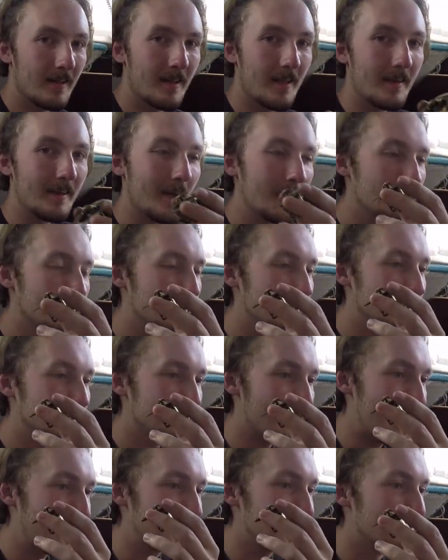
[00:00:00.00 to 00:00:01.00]
And now we're
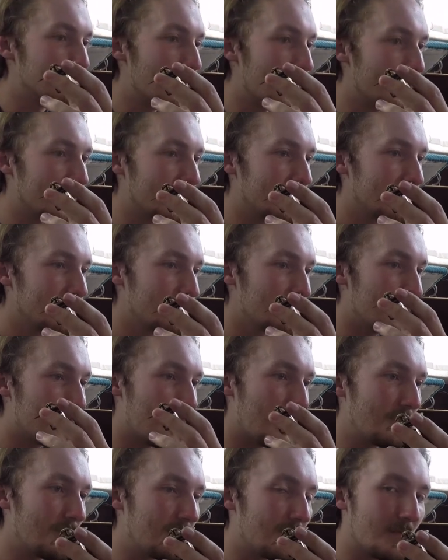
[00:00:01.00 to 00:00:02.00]
trying to run it
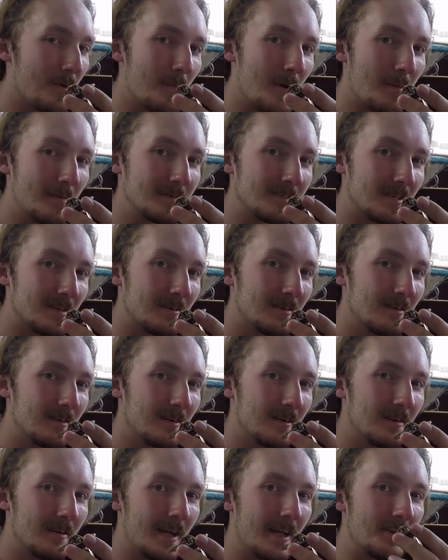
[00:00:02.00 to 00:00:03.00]
without the thermometer,
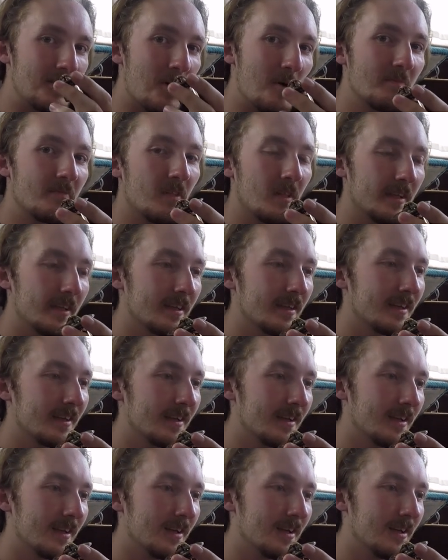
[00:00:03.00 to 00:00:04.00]
and hopefully
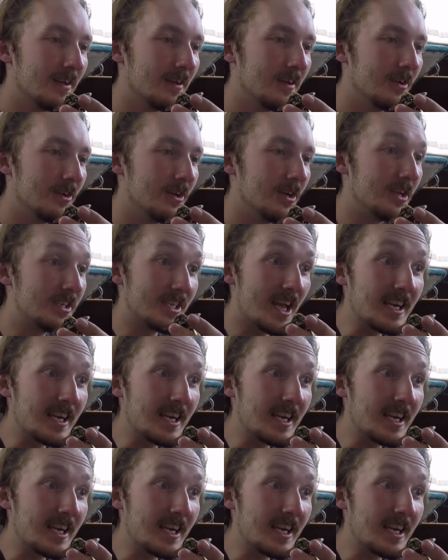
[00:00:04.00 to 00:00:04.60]
it's